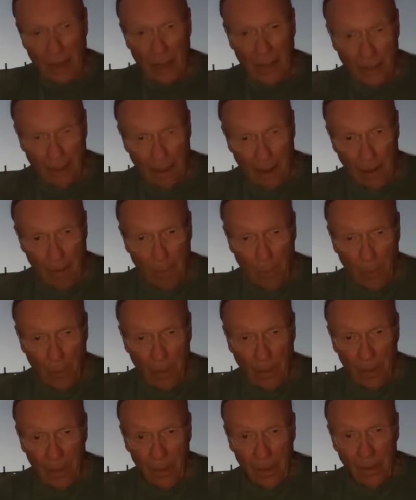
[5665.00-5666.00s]
they are
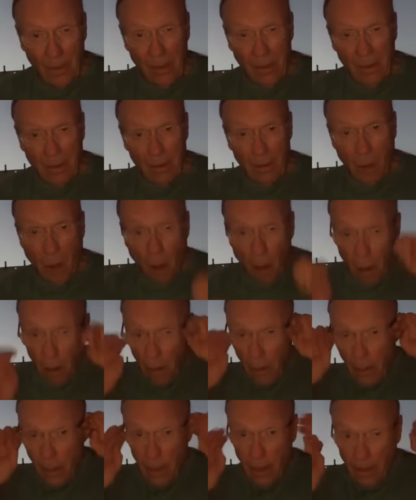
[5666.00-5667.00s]
pretty
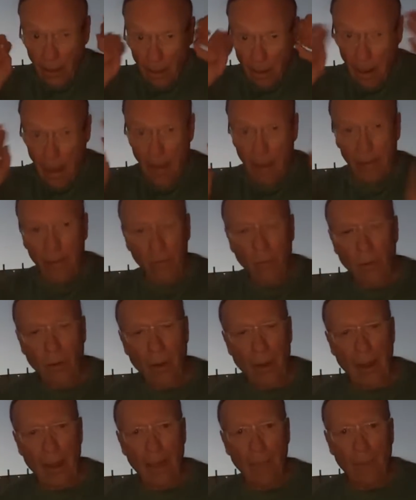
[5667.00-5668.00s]
gnarly here out where
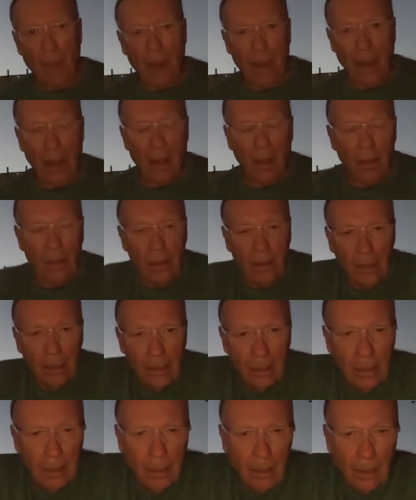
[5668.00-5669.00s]
I am right now.
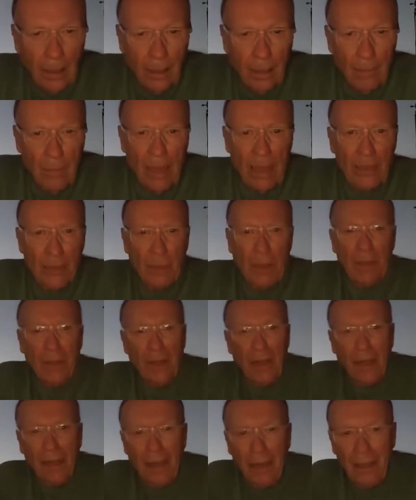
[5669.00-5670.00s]
And it makes me
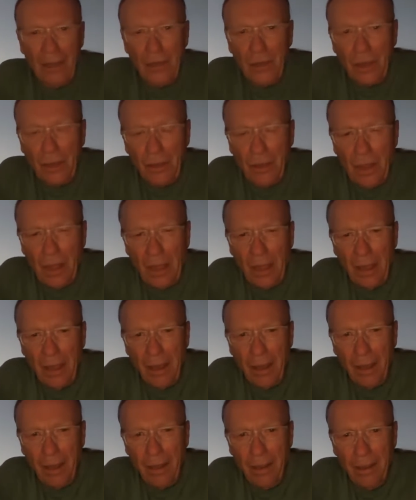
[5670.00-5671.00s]
think, I used to think,
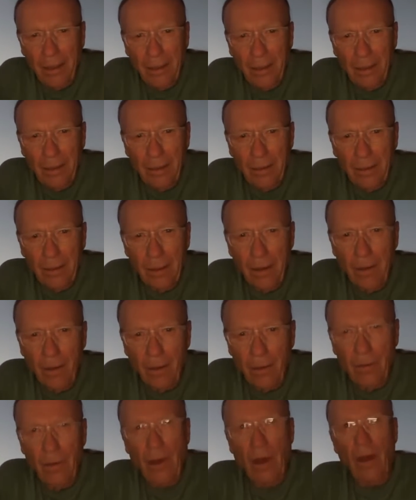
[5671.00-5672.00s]
oh, yeah,
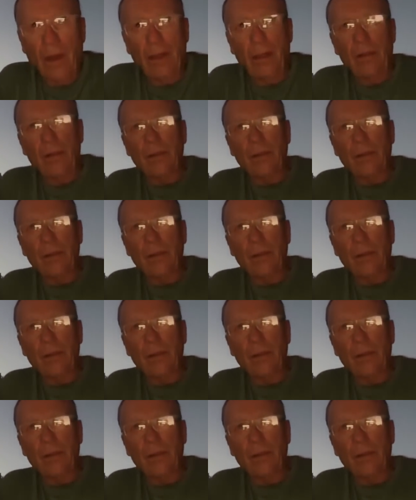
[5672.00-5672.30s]
there's